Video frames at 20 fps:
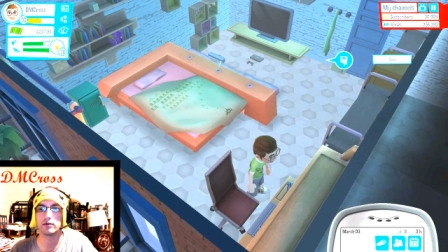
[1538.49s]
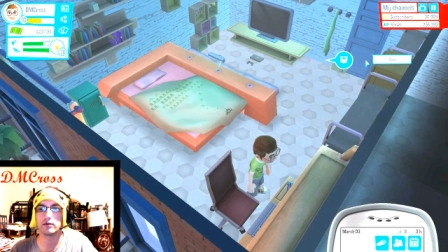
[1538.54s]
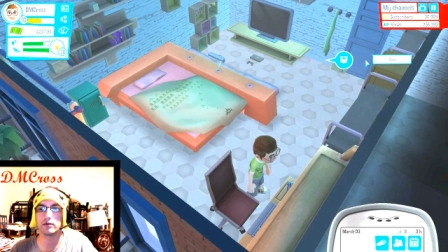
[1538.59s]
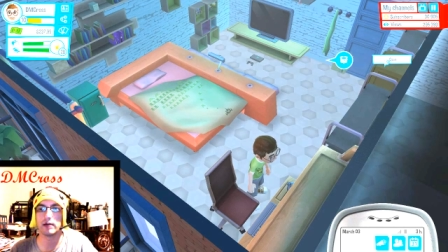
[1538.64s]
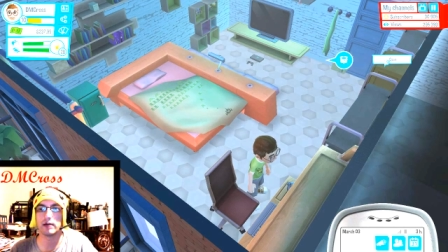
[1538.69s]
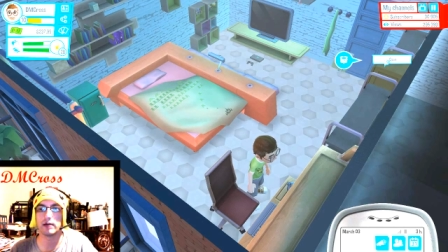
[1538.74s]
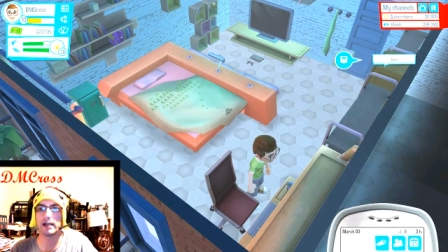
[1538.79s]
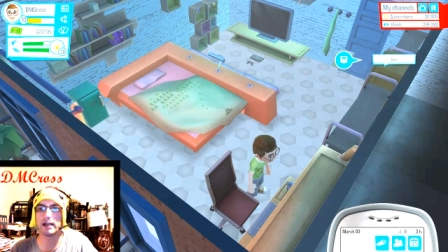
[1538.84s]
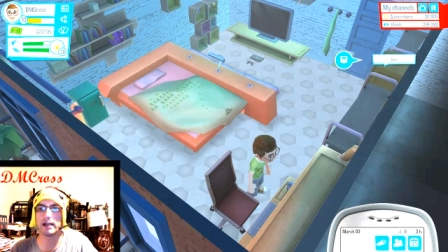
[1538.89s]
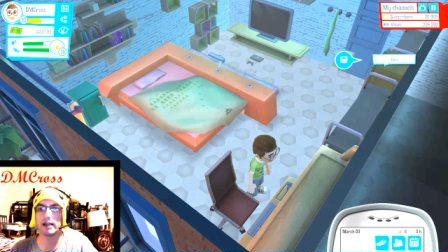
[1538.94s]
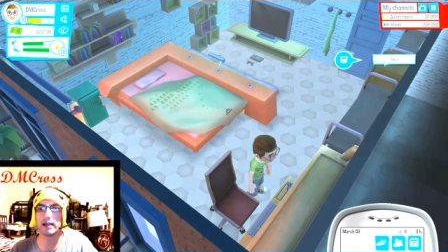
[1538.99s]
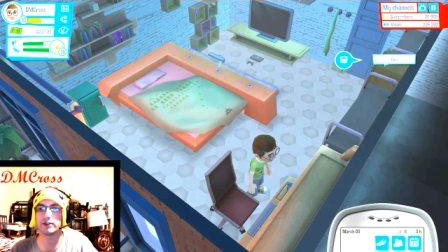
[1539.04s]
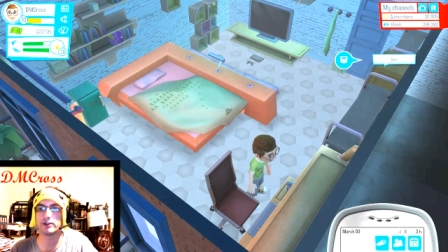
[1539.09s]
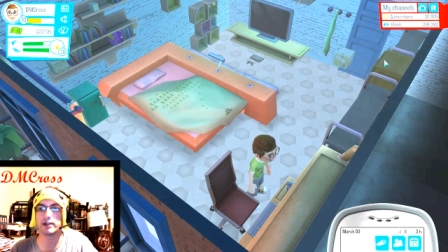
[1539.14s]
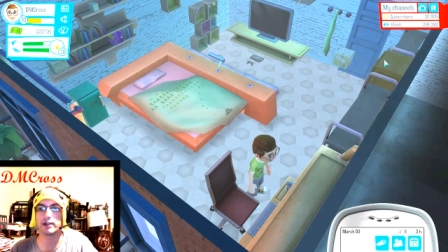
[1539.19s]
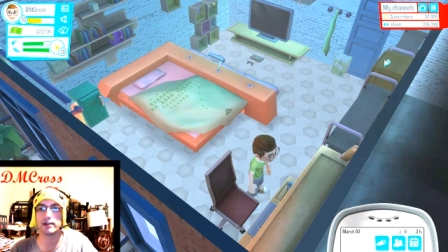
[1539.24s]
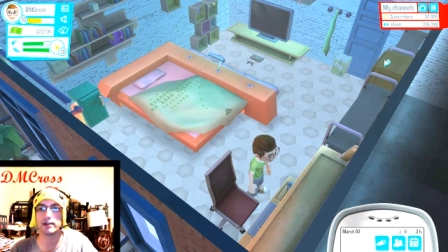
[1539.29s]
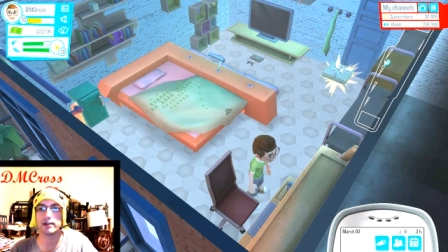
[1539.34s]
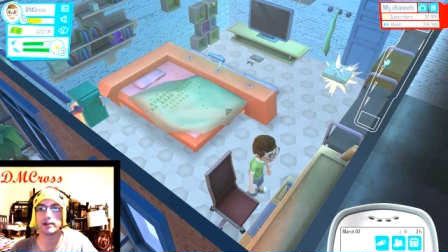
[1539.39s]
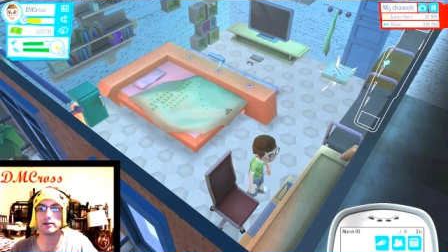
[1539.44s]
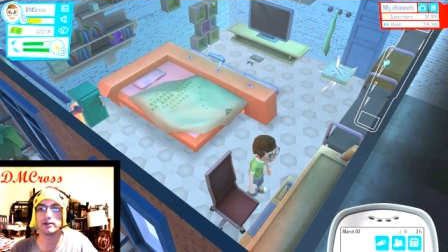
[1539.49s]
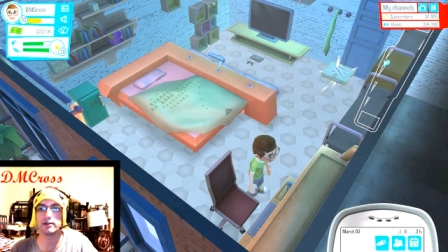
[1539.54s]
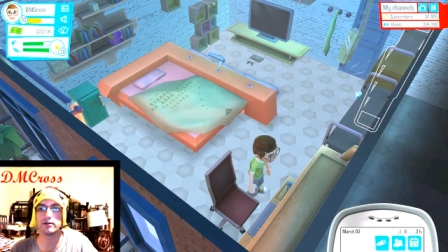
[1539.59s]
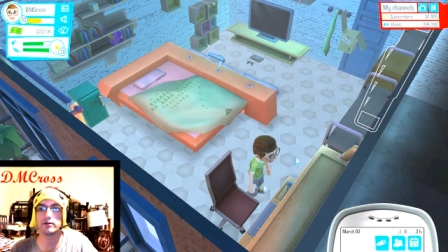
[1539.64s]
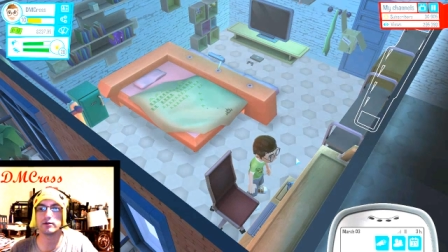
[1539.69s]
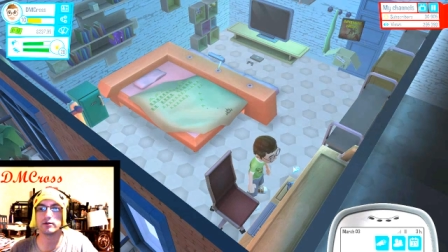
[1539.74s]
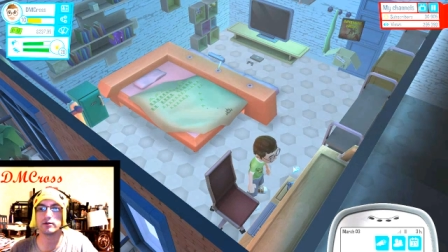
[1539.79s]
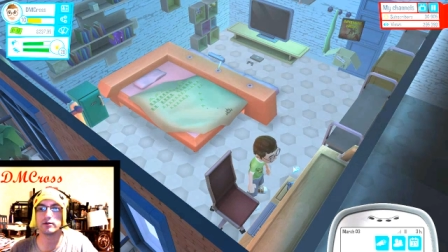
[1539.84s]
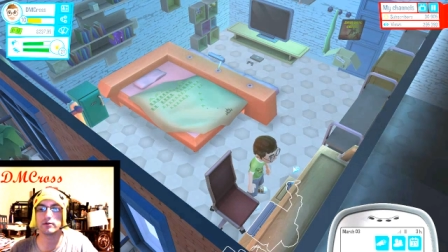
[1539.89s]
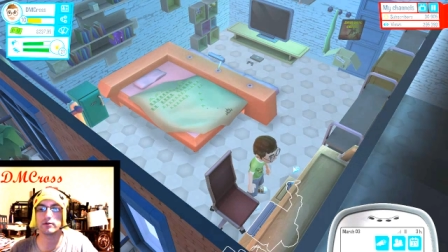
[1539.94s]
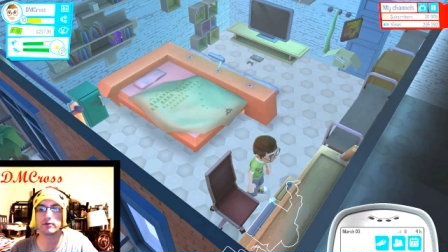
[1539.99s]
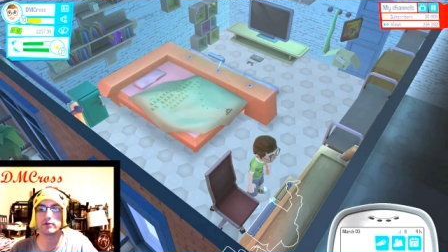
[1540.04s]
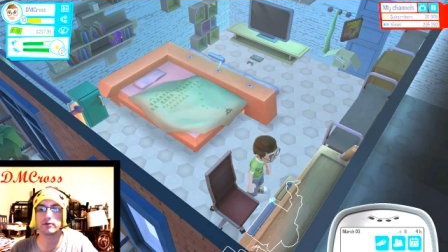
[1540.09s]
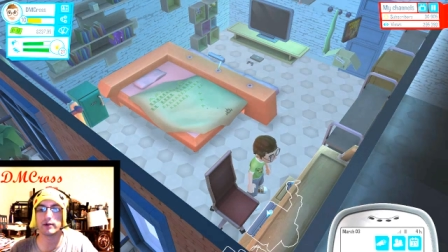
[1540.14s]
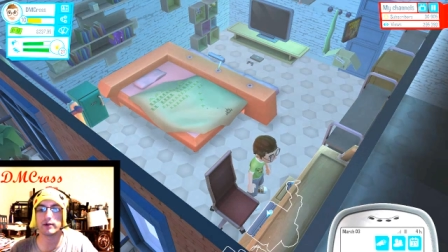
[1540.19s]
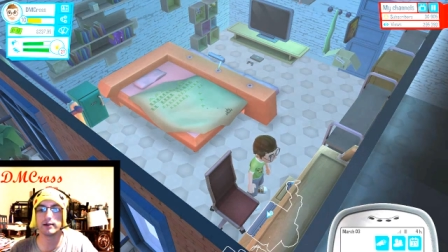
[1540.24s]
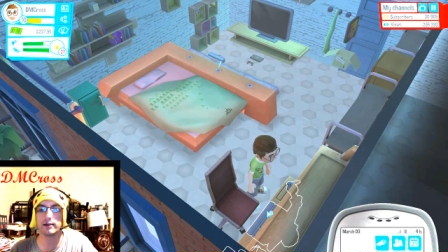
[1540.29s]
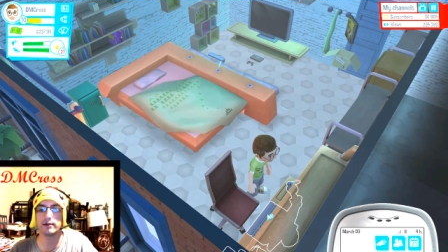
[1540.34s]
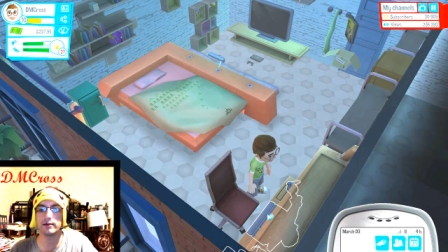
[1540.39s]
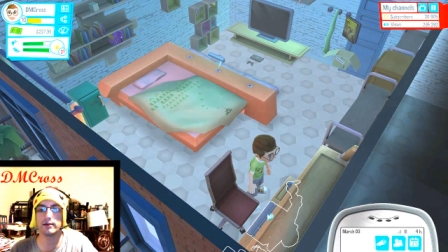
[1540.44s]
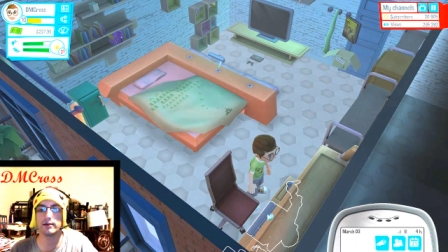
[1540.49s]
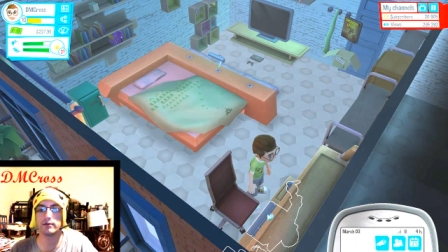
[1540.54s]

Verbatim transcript: I didn't even check. Is it trending?